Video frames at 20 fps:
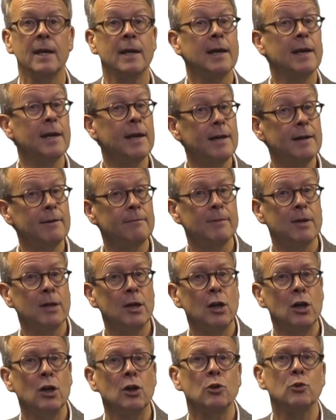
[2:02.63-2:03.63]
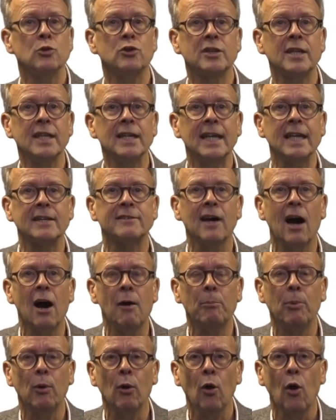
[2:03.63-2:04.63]
Here you see an
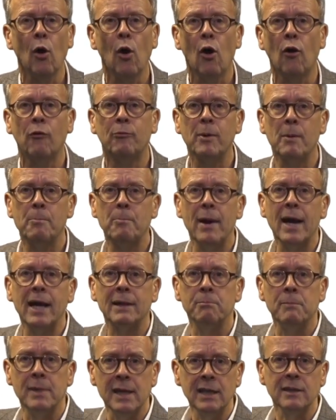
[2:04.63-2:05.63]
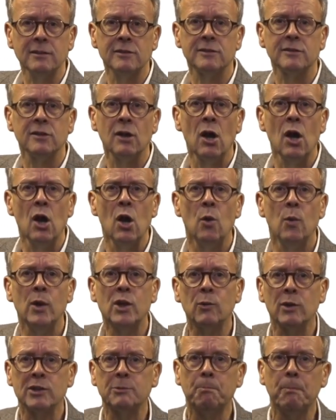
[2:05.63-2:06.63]
example of prepared meals
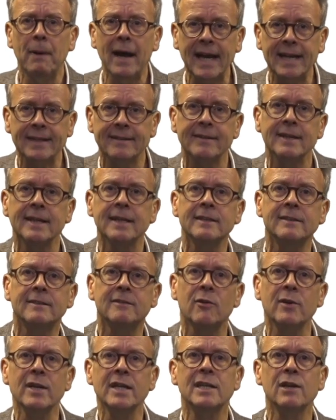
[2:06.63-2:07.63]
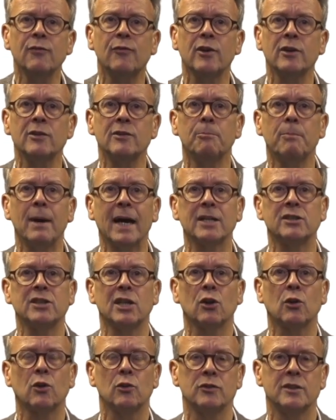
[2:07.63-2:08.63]
which was packed in 3 different
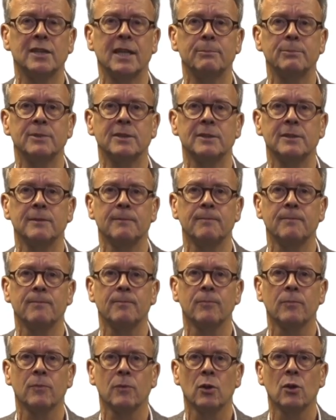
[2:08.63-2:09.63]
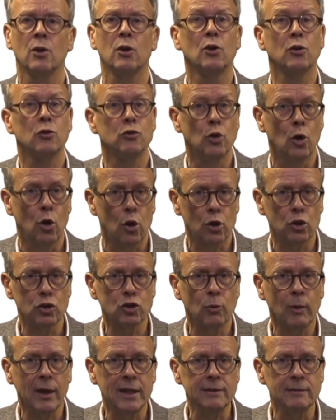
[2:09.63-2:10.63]
packaging concepts. The
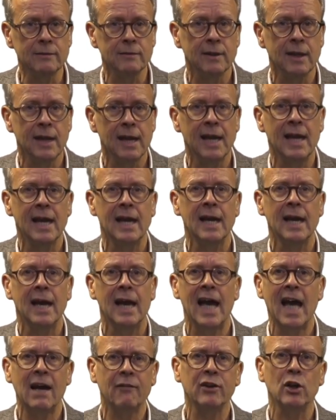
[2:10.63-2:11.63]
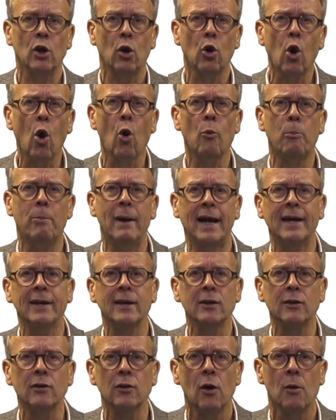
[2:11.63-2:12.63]
orange one having a low
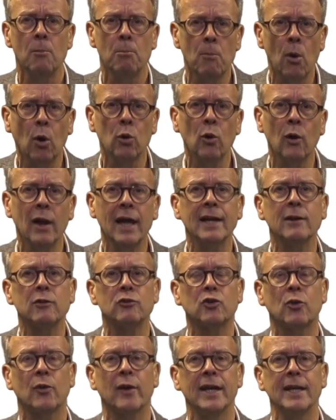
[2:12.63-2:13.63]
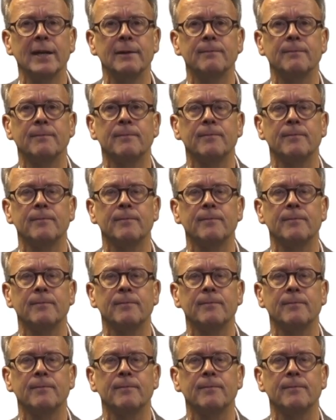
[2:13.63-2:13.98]
barrier monolayer tray.